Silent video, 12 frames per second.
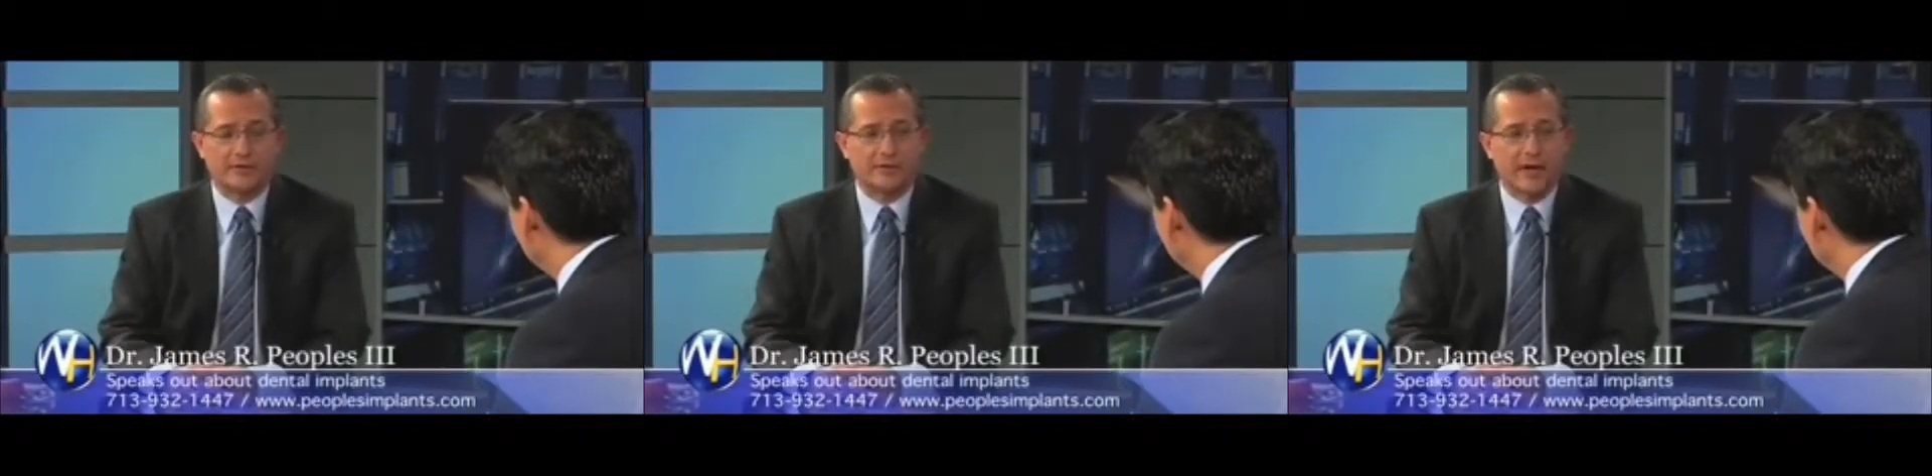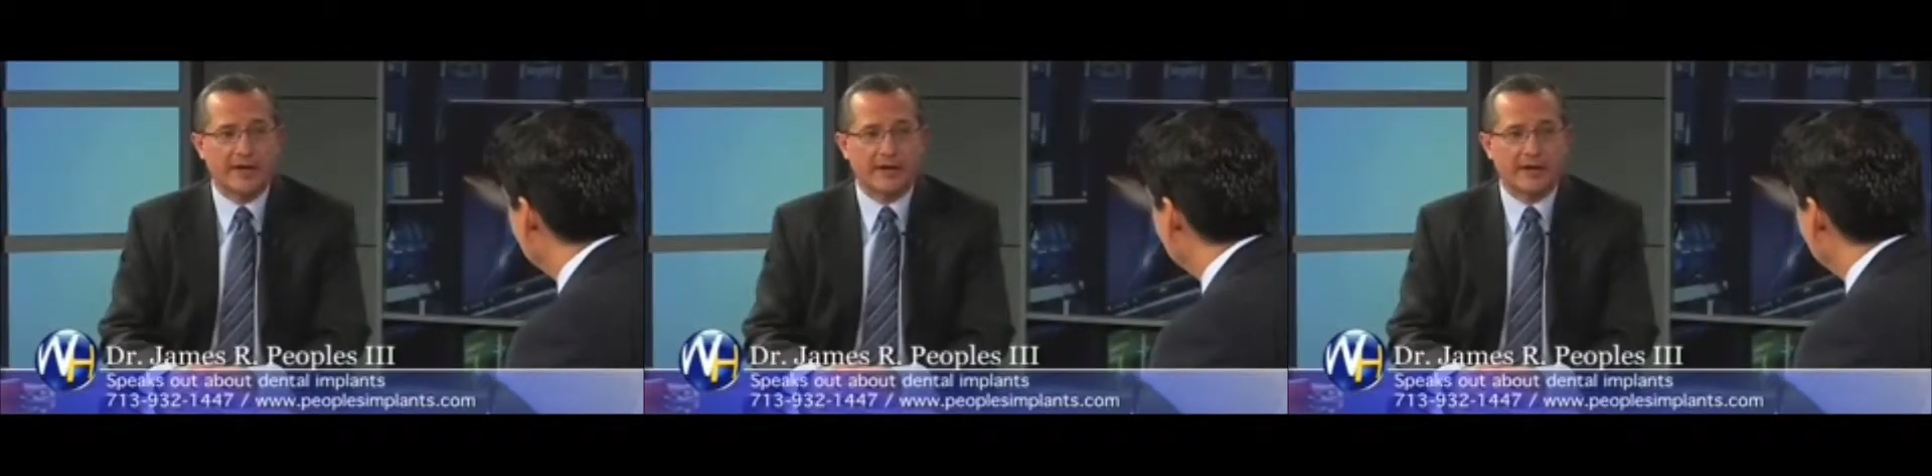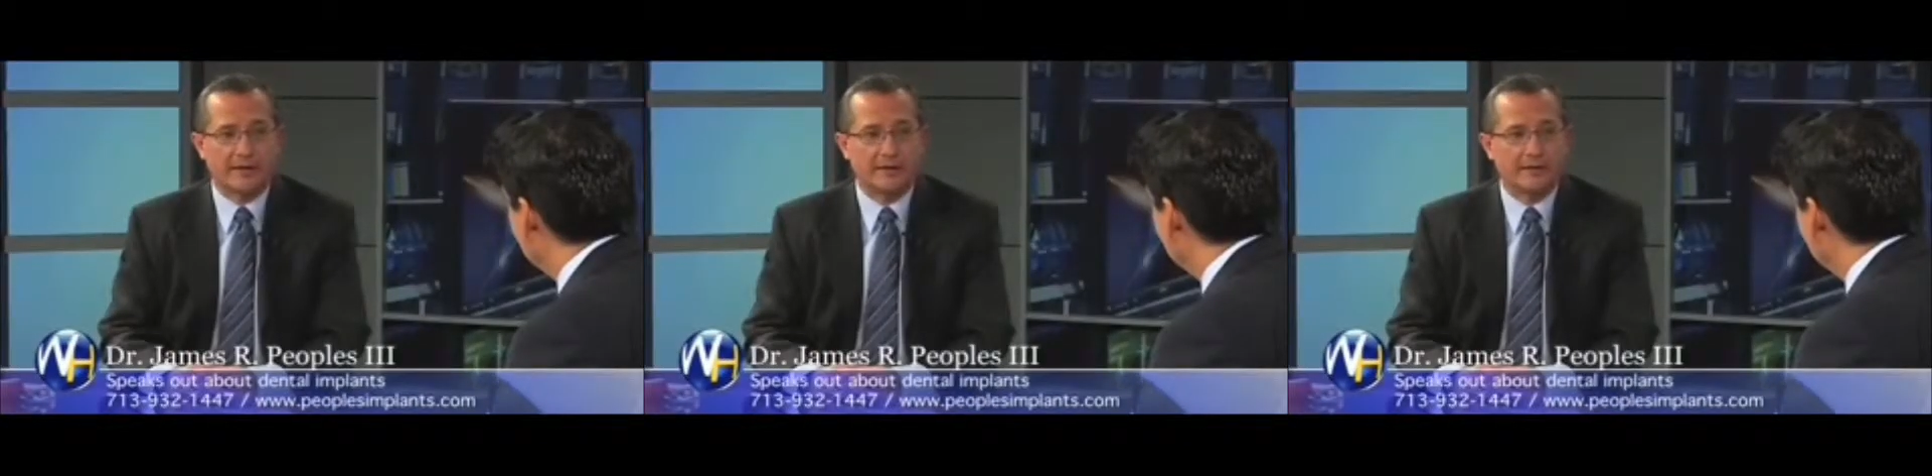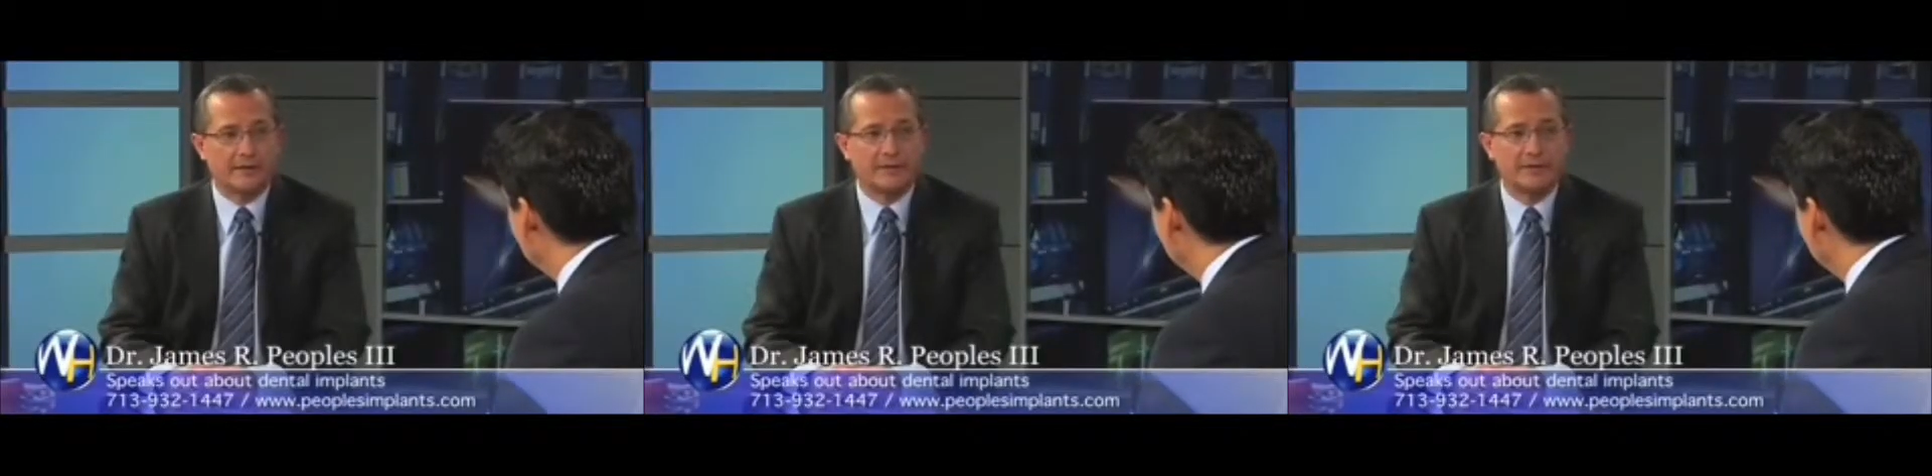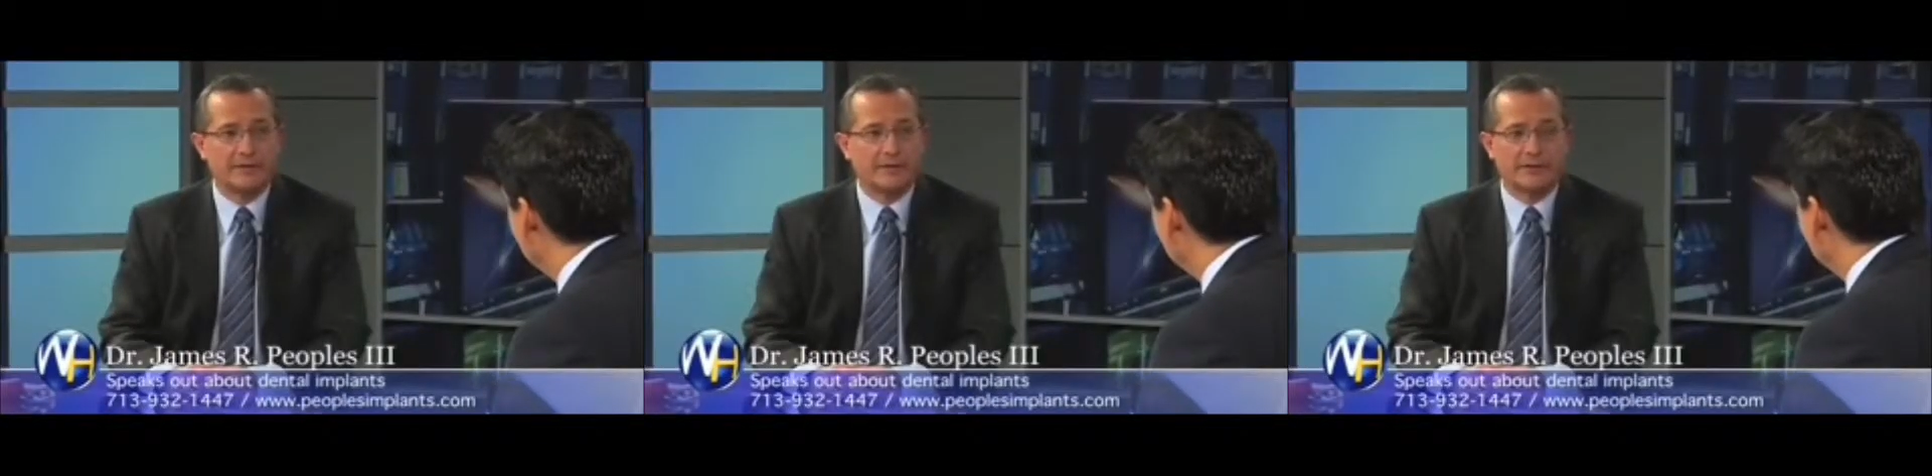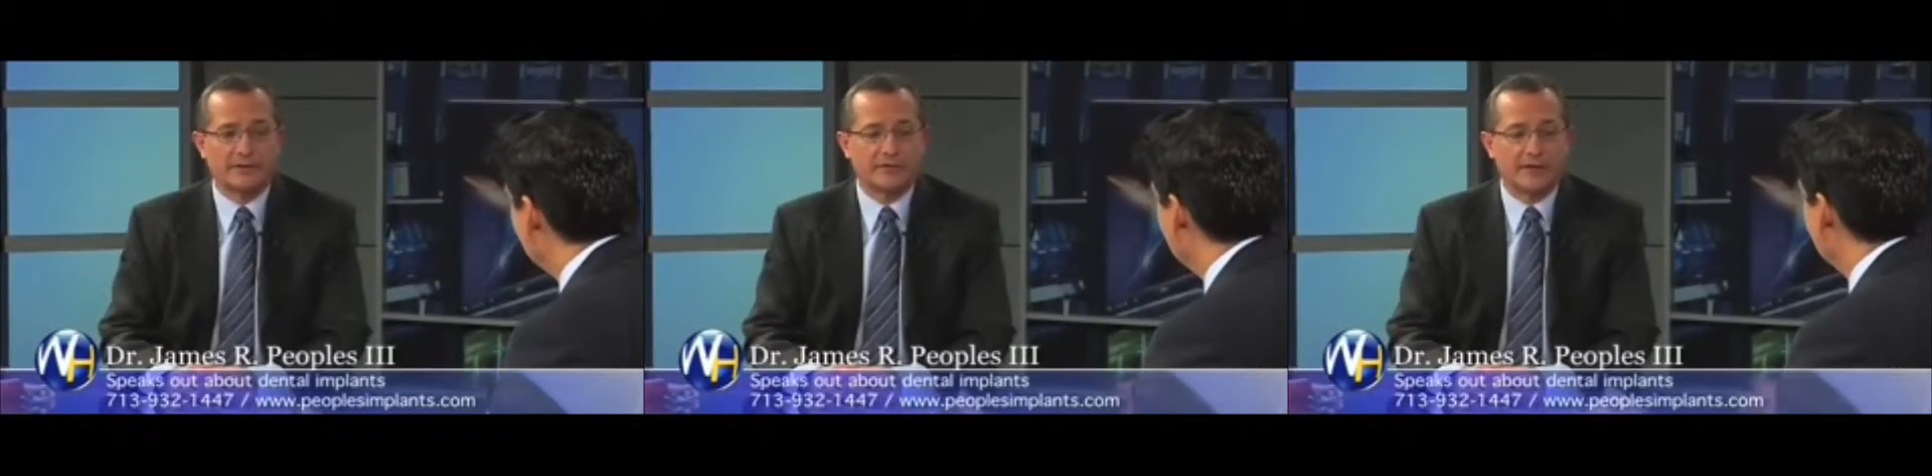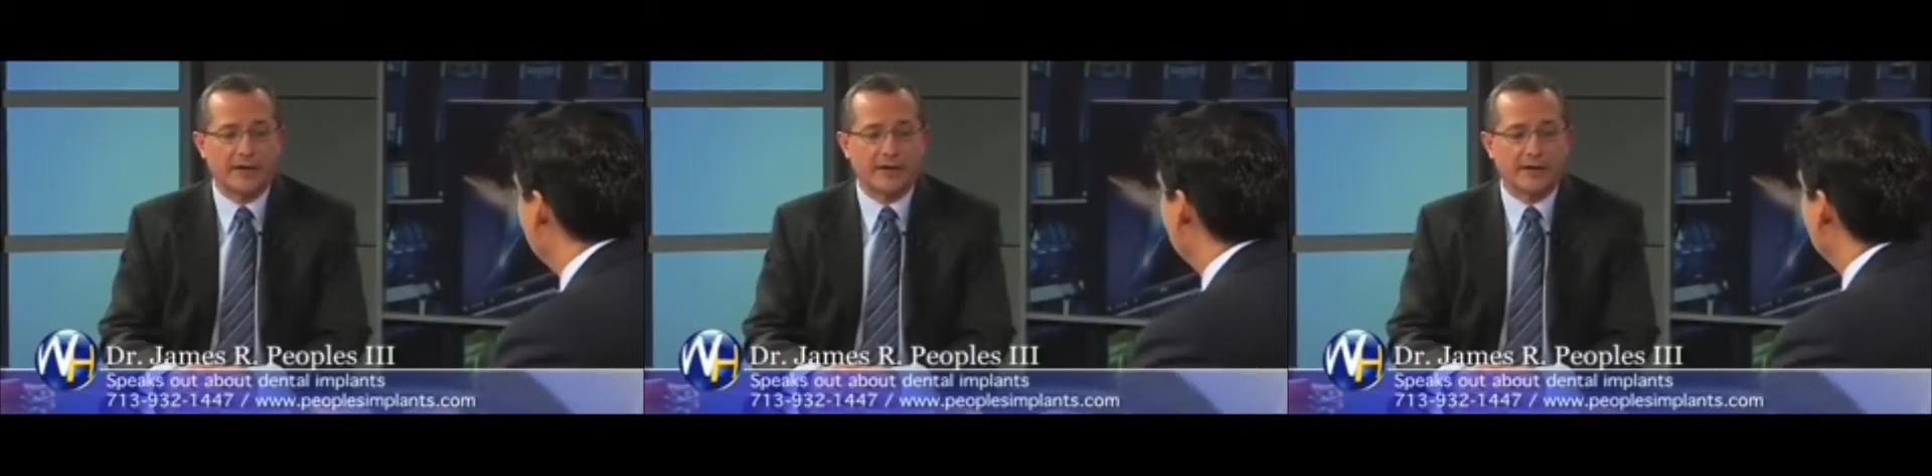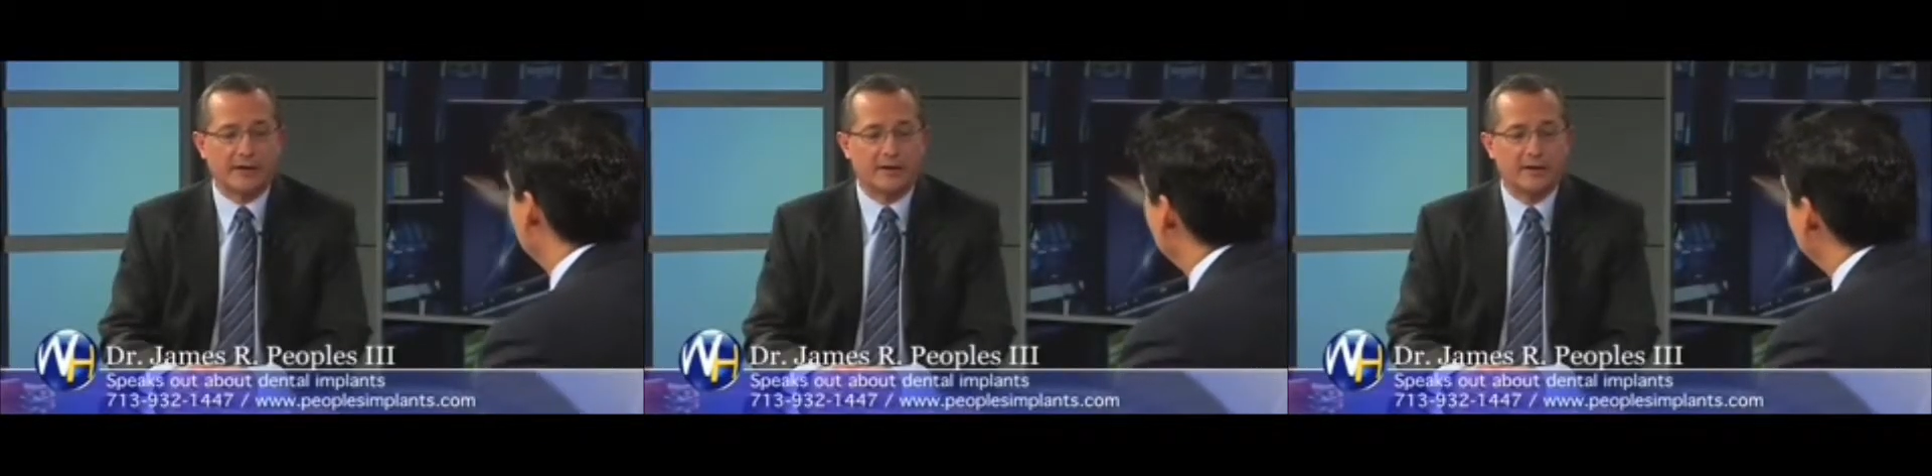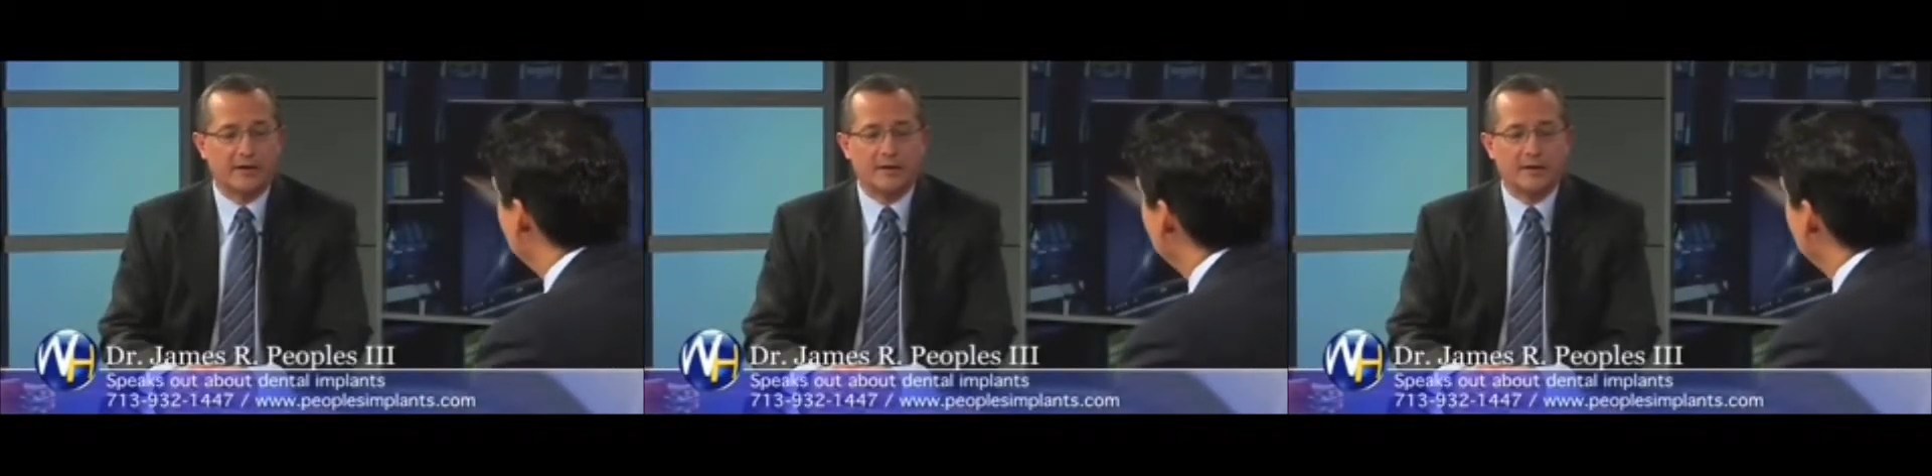ecstatic. He's ecstatic.